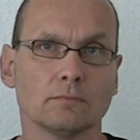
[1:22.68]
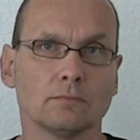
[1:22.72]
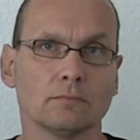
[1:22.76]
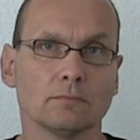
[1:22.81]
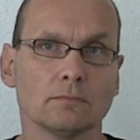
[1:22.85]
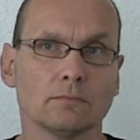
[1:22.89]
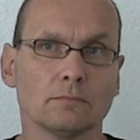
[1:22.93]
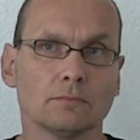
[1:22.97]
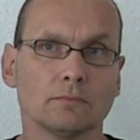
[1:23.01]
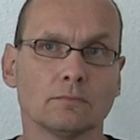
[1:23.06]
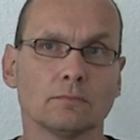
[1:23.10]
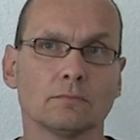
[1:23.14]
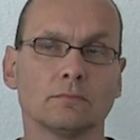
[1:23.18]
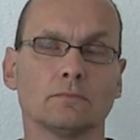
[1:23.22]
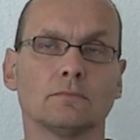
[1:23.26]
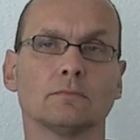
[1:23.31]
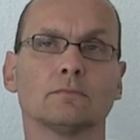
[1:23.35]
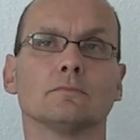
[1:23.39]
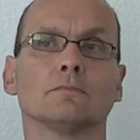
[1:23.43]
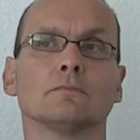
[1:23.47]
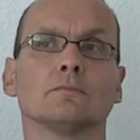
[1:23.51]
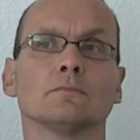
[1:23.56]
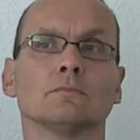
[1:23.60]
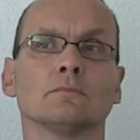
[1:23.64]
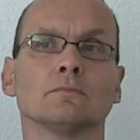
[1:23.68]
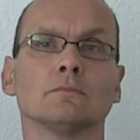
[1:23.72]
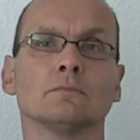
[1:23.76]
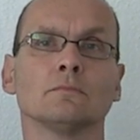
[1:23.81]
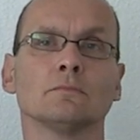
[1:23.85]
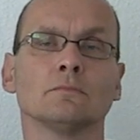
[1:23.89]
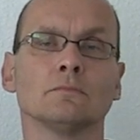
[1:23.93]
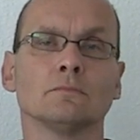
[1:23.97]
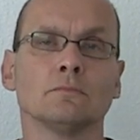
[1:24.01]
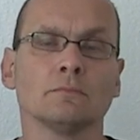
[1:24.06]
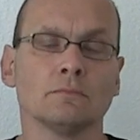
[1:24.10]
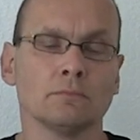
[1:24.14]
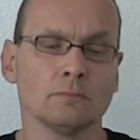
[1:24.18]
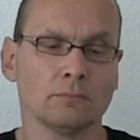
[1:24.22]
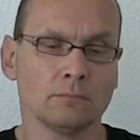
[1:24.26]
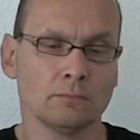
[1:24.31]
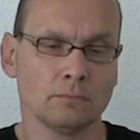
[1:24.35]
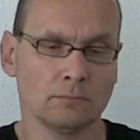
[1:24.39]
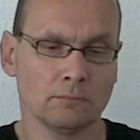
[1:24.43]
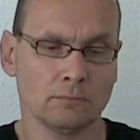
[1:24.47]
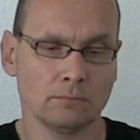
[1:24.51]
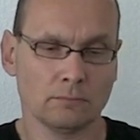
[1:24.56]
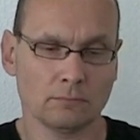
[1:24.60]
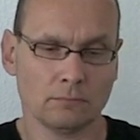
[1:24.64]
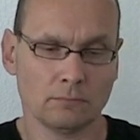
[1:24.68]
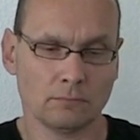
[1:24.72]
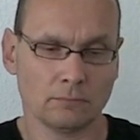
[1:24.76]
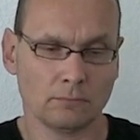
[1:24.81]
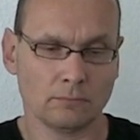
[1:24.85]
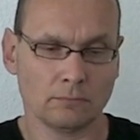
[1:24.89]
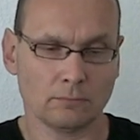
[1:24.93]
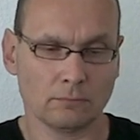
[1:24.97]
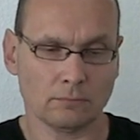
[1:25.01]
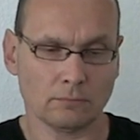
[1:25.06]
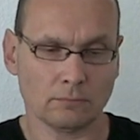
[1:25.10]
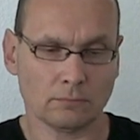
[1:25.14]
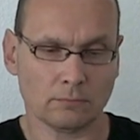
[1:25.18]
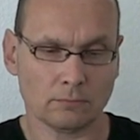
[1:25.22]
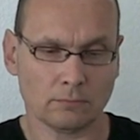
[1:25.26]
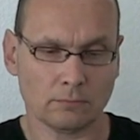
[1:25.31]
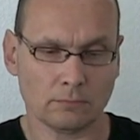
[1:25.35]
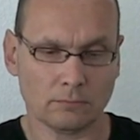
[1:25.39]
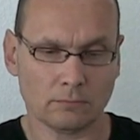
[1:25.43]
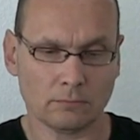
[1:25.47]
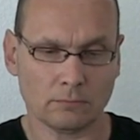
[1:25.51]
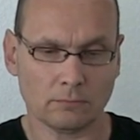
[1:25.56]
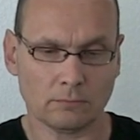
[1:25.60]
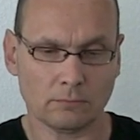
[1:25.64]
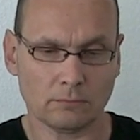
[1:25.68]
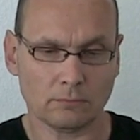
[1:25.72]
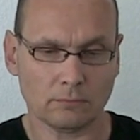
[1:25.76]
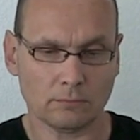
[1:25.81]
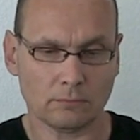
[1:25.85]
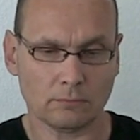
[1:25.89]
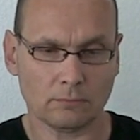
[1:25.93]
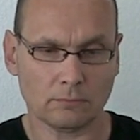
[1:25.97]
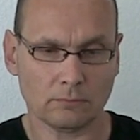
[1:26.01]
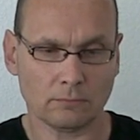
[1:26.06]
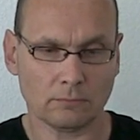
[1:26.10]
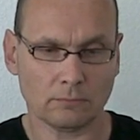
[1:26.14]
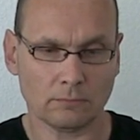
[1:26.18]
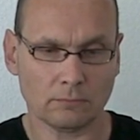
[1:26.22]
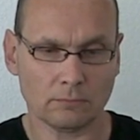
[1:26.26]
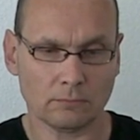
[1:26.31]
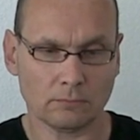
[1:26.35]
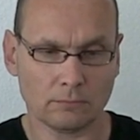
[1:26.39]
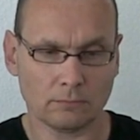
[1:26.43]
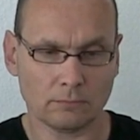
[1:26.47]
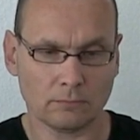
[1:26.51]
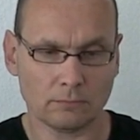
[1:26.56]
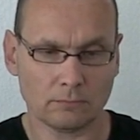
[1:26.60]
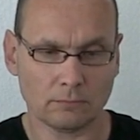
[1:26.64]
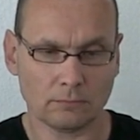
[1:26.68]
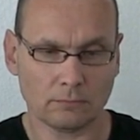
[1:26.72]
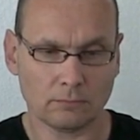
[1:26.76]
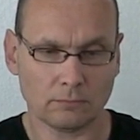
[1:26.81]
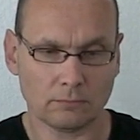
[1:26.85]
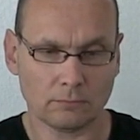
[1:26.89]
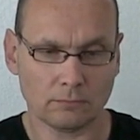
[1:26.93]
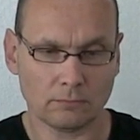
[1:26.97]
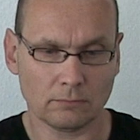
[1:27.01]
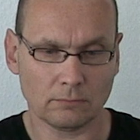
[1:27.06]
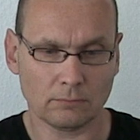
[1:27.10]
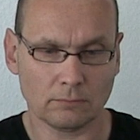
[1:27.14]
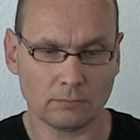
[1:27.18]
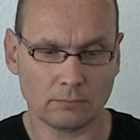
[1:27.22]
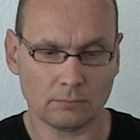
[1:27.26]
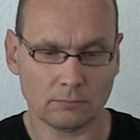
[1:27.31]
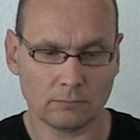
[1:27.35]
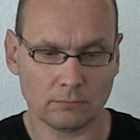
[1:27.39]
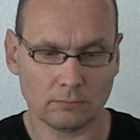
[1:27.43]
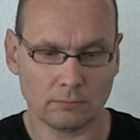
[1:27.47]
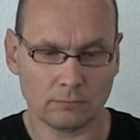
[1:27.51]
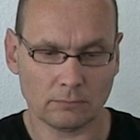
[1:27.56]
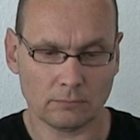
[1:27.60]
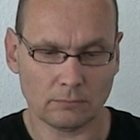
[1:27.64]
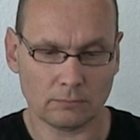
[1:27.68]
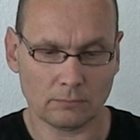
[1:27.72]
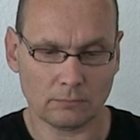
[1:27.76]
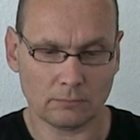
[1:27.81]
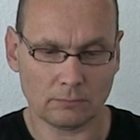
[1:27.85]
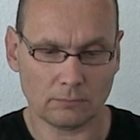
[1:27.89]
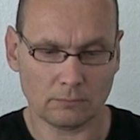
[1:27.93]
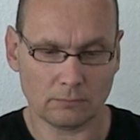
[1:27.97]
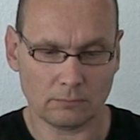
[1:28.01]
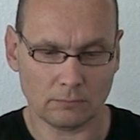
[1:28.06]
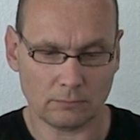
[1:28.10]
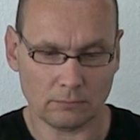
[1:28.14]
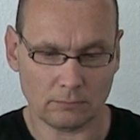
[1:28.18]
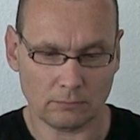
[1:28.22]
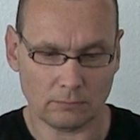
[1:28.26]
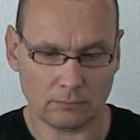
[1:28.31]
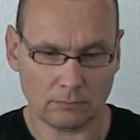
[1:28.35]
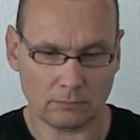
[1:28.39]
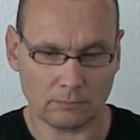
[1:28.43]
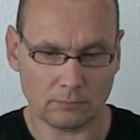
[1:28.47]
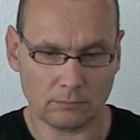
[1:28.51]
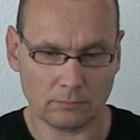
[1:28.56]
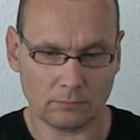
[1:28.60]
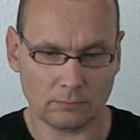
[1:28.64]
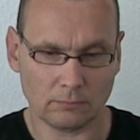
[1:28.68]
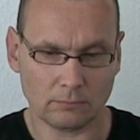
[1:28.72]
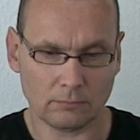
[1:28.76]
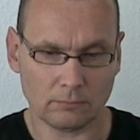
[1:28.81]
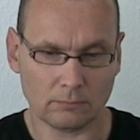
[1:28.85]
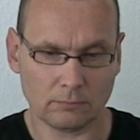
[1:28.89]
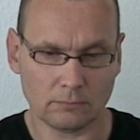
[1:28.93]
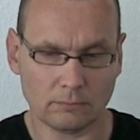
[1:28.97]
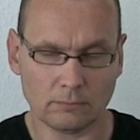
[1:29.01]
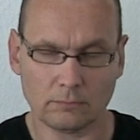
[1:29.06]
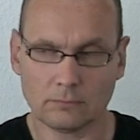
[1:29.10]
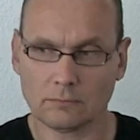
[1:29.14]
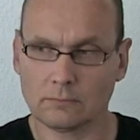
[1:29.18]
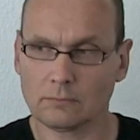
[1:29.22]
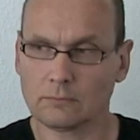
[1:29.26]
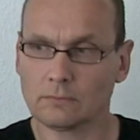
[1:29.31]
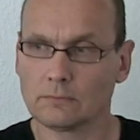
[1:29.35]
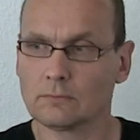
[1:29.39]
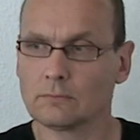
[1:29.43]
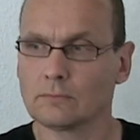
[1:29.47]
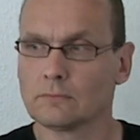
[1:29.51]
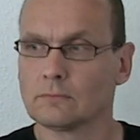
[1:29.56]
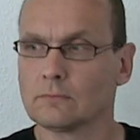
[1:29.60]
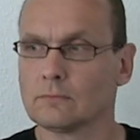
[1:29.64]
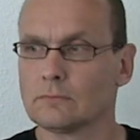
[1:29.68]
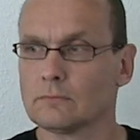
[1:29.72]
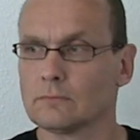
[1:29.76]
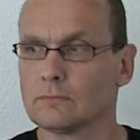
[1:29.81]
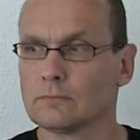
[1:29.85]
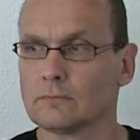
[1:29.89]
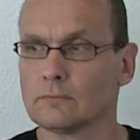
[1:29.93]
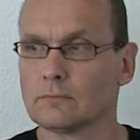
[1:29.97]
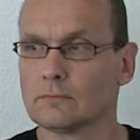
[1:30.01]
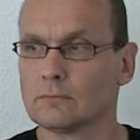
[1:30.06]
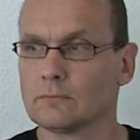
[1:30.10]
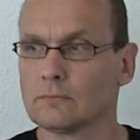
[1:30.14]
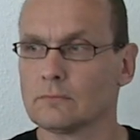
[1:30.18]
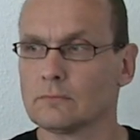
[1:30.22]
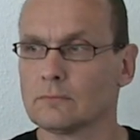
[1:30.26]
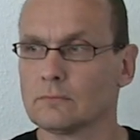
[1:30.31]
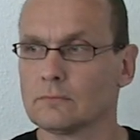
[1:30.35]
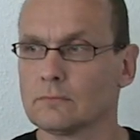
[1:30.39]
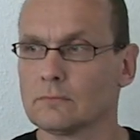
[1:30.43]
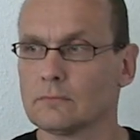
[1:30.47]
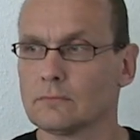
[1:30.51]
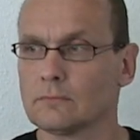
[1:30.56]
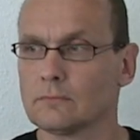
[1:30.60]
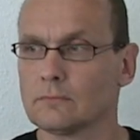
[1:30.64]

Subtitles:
[no speech]